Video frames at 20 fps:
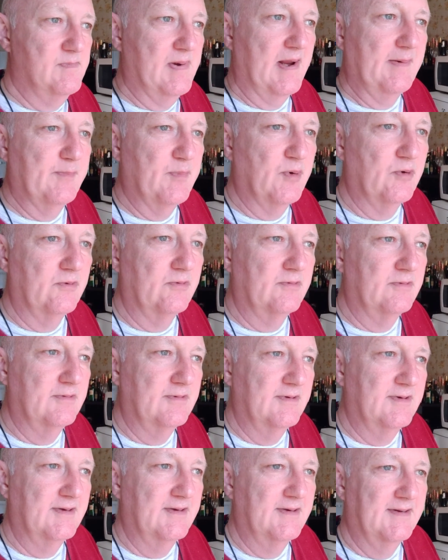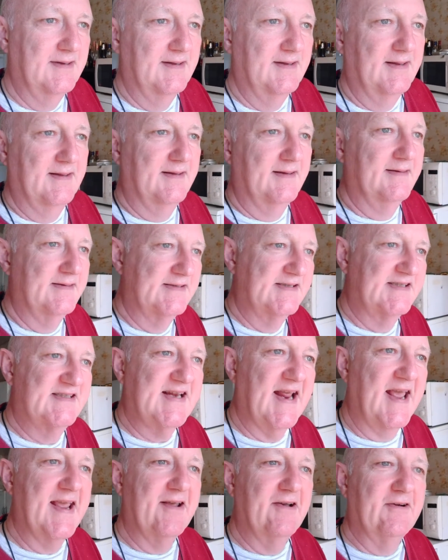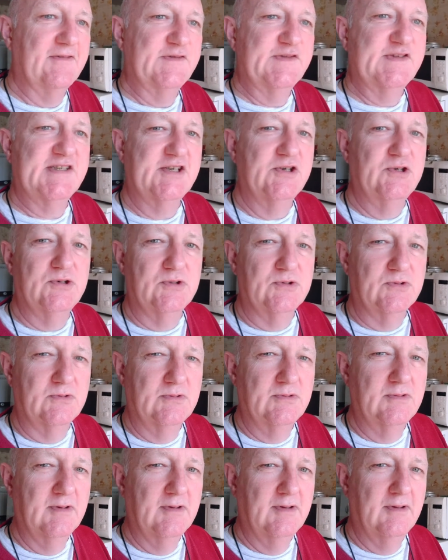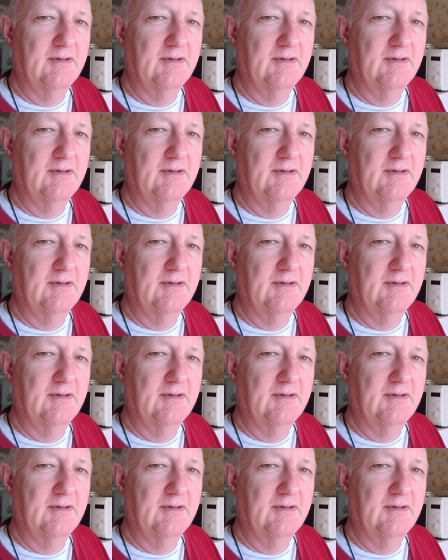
people staying off school